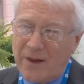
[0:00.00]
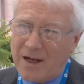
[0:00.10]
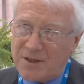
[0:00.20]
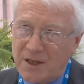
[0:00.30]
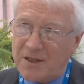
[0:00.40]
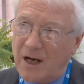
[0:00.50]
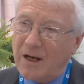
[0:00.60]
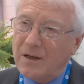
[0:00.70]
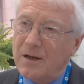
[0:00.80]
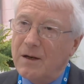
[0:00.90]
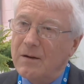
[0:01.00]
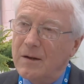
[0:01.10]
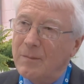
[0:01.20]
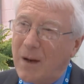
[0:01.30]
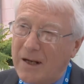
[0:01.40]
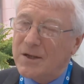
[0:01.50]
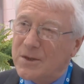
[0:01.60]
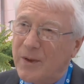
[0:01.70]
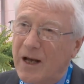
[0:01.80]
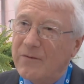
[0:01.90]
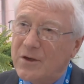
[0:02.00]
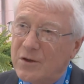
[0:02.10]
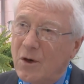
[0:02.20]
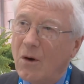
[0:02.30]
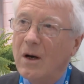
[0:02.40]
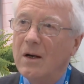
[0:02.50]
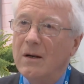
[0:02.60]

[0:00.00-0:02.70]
That's the delicate balance we have to draw.